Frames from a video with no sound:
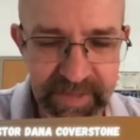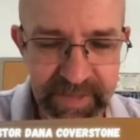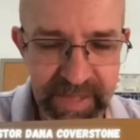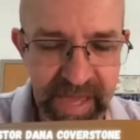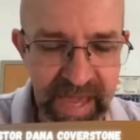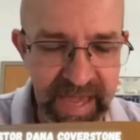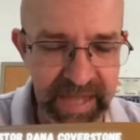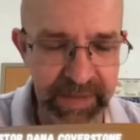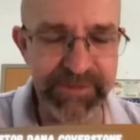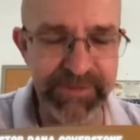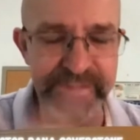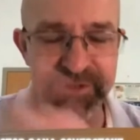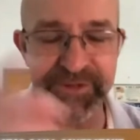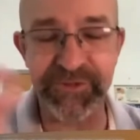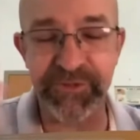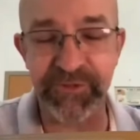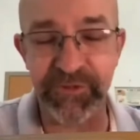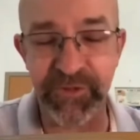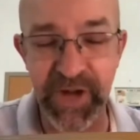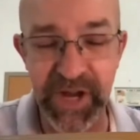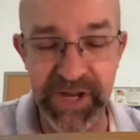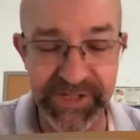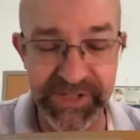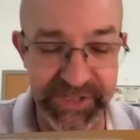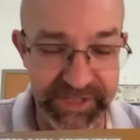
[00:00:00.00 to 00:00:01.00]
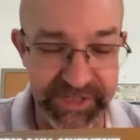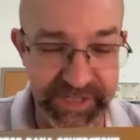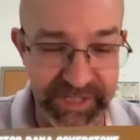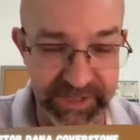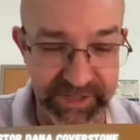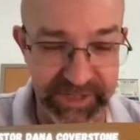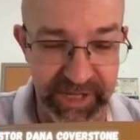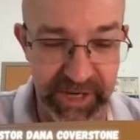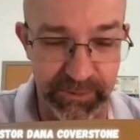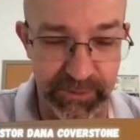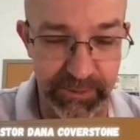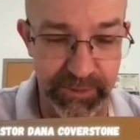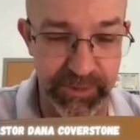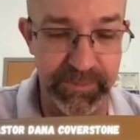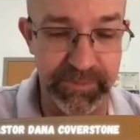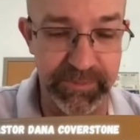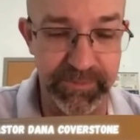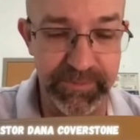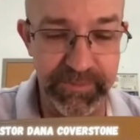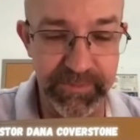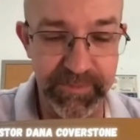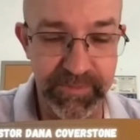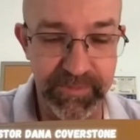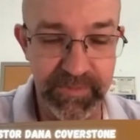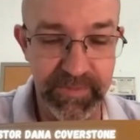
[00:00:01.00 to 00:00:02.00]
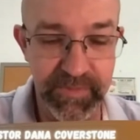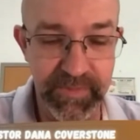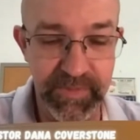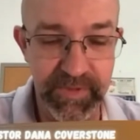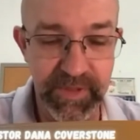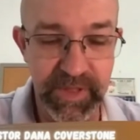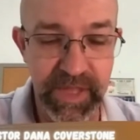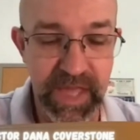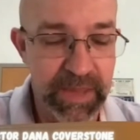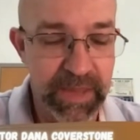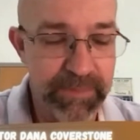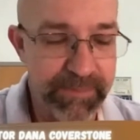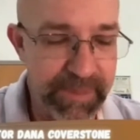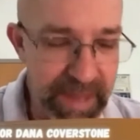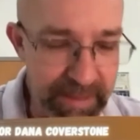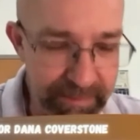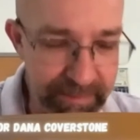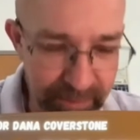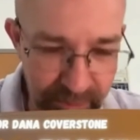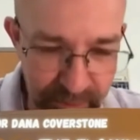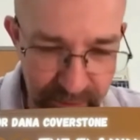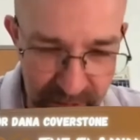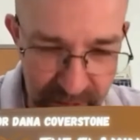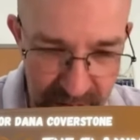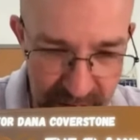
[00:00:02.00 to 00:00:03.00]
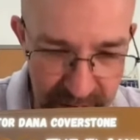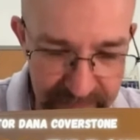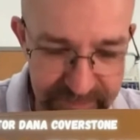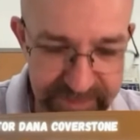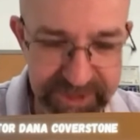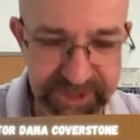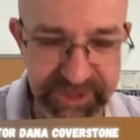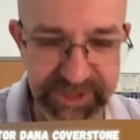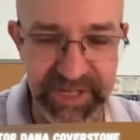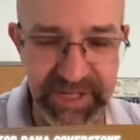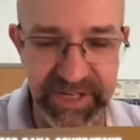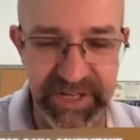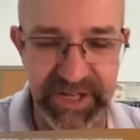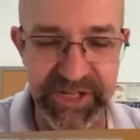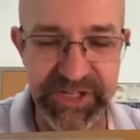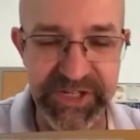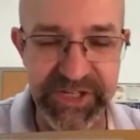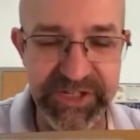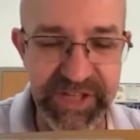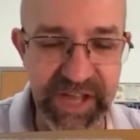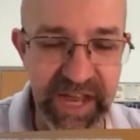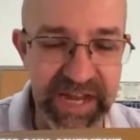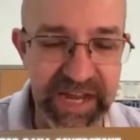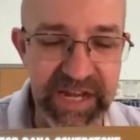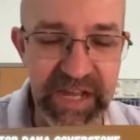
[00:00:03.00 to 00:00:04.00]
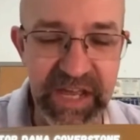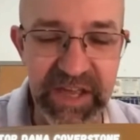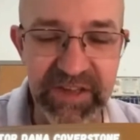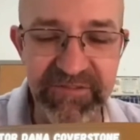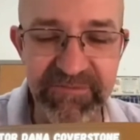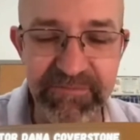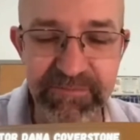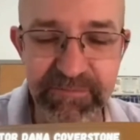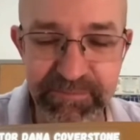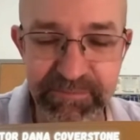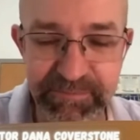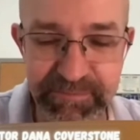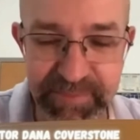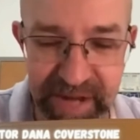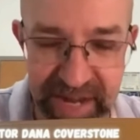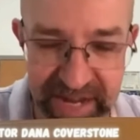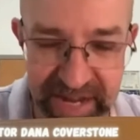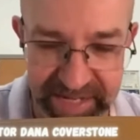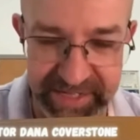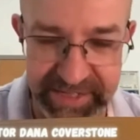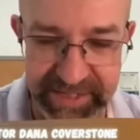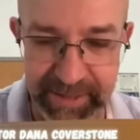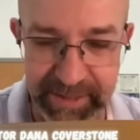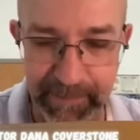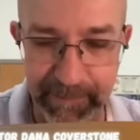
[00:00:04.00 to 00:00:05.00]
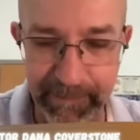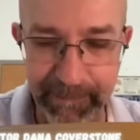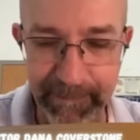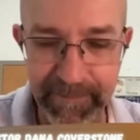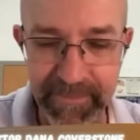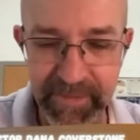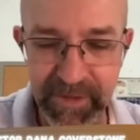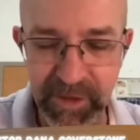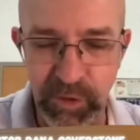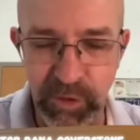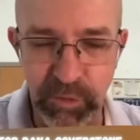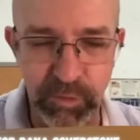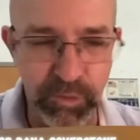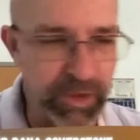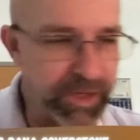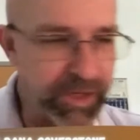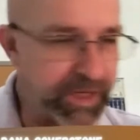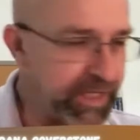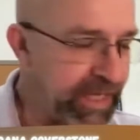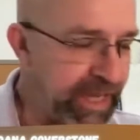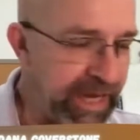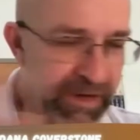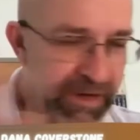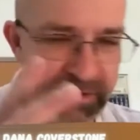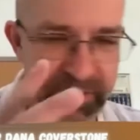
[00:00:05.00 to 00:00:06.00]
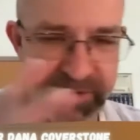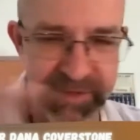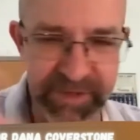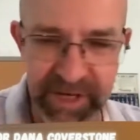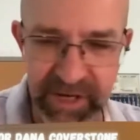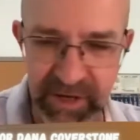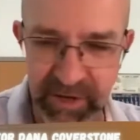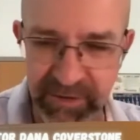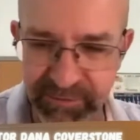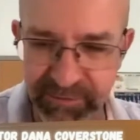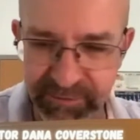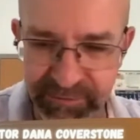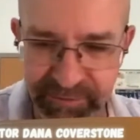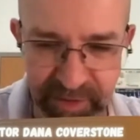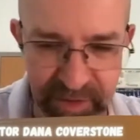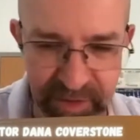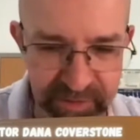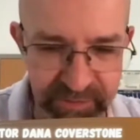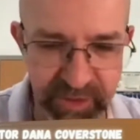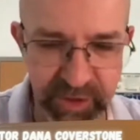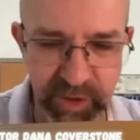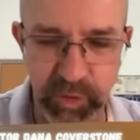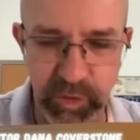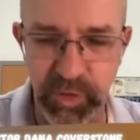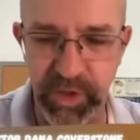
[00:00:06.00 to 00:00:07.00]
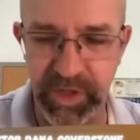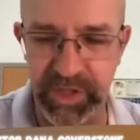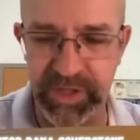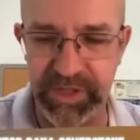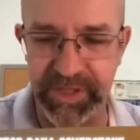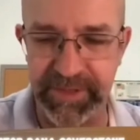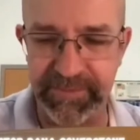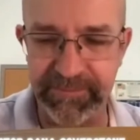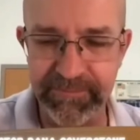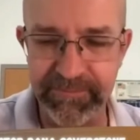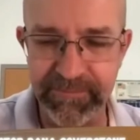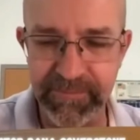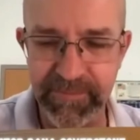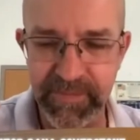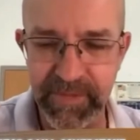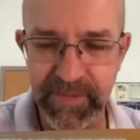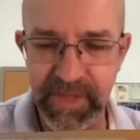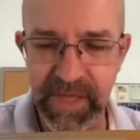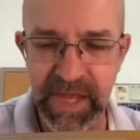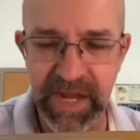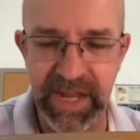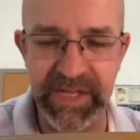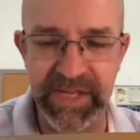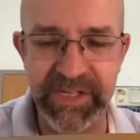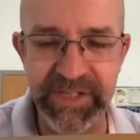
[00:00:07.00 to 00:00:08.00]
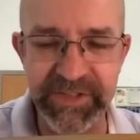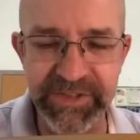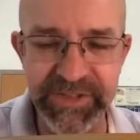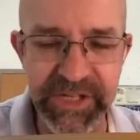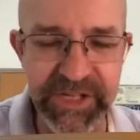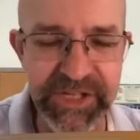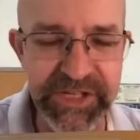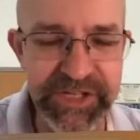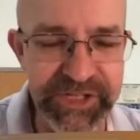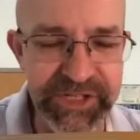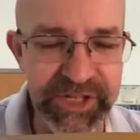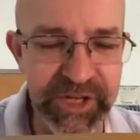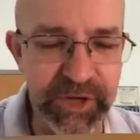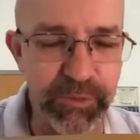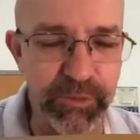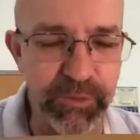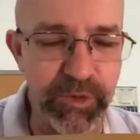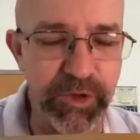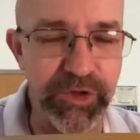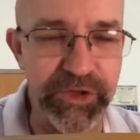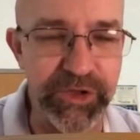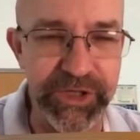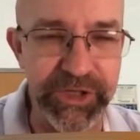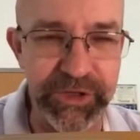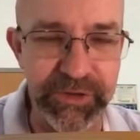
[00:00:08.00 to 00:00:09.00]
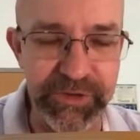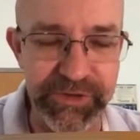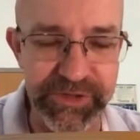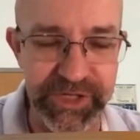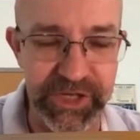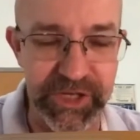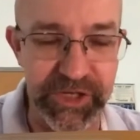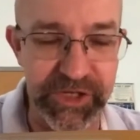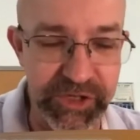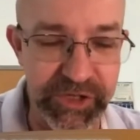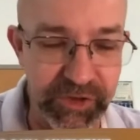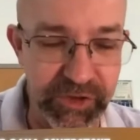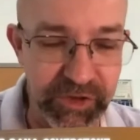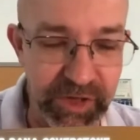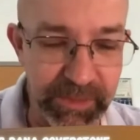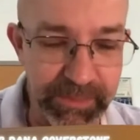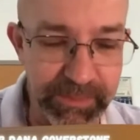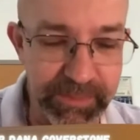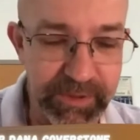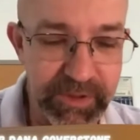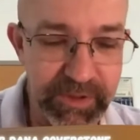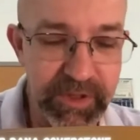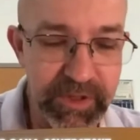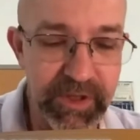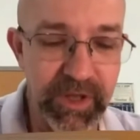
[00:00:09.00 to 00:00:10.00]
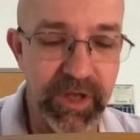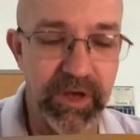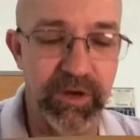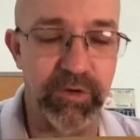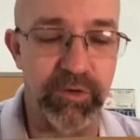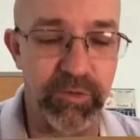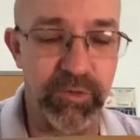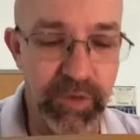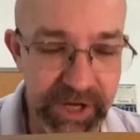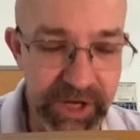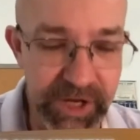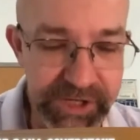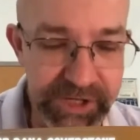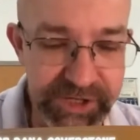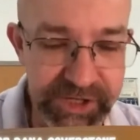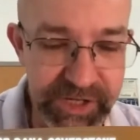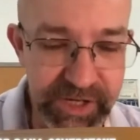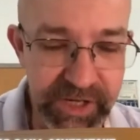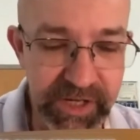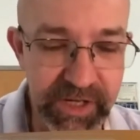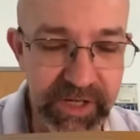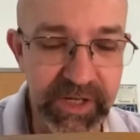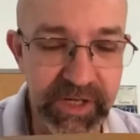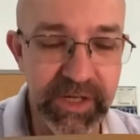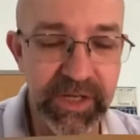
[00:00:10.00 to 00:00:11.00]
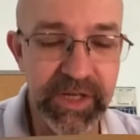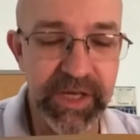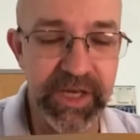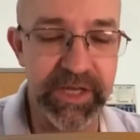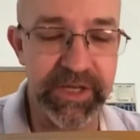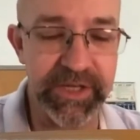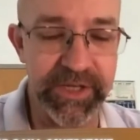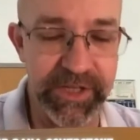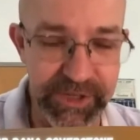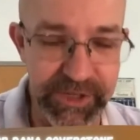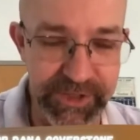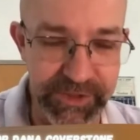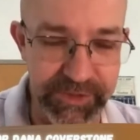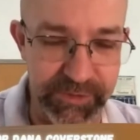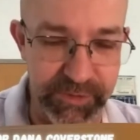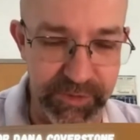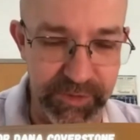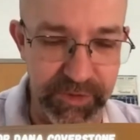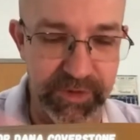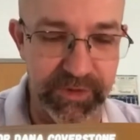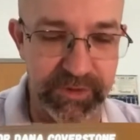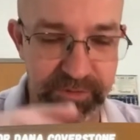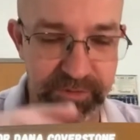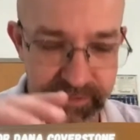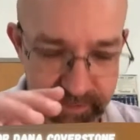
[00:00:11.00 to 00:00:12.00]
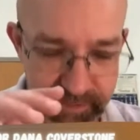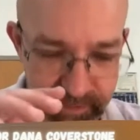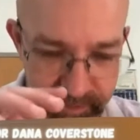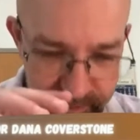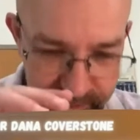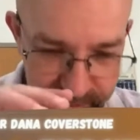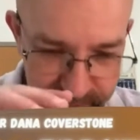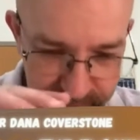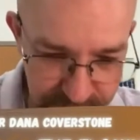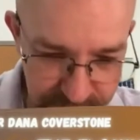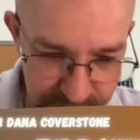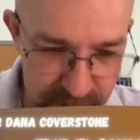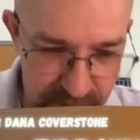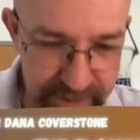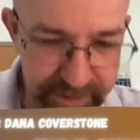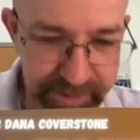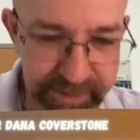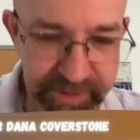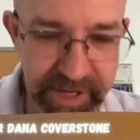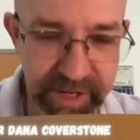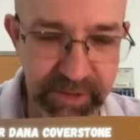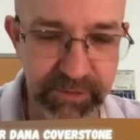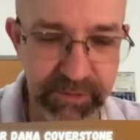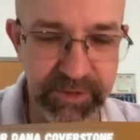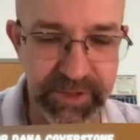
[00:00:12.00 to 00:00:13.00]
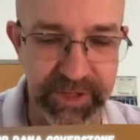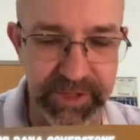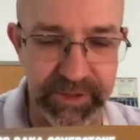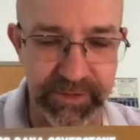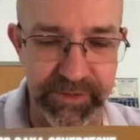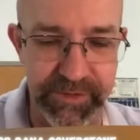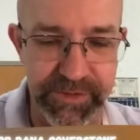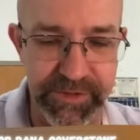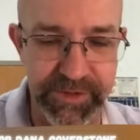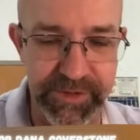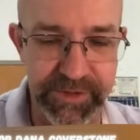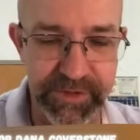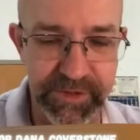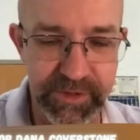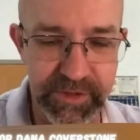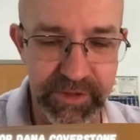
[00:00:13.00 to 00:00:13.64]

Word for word: And it was frantic in that room. People were obviously in a state of panic, running here and there very, very quickly. And I could then see world leaders in Europe, Russia, and Israel, modern day leaders,